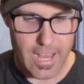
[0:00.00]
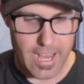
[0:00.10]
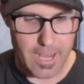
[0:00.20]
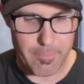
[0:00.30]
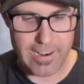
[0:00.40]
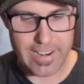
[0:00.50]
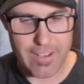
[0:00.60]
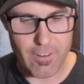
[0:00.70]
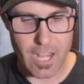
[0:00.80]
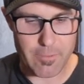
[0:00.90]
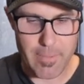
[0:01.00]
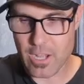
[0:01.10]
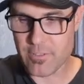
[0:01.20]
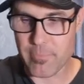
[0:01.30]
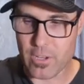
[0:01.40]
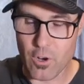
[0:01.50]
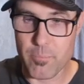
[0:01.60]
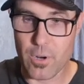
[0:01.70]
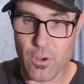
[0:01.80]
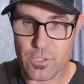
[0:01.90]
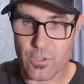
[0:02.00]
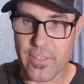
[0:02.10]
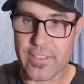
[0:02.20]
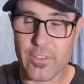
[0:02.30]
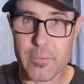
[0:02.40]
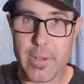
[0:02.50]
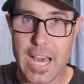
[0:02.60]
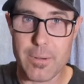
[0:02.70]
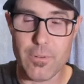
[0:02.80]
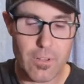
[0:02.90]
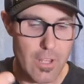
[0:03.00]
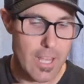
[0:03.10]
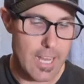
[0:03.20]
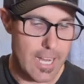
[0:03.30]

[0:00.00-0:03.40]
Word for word: Um, I already have lots of mounts for my GoPro, so I think they're compatible.